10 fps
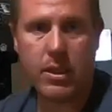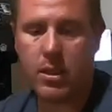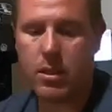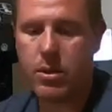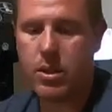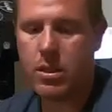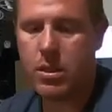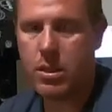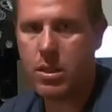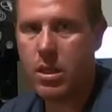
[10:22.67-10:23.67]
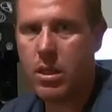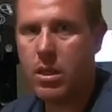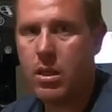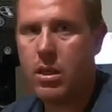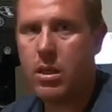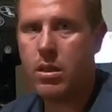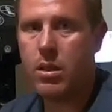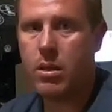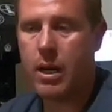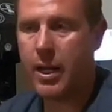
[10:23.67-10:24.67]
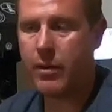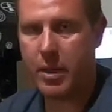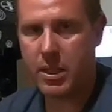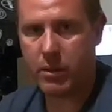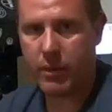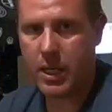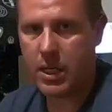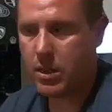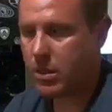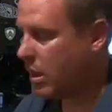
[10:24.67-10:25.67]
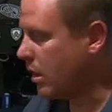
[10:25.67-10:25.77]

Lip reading: Solutions. They're out of Pennsylvania.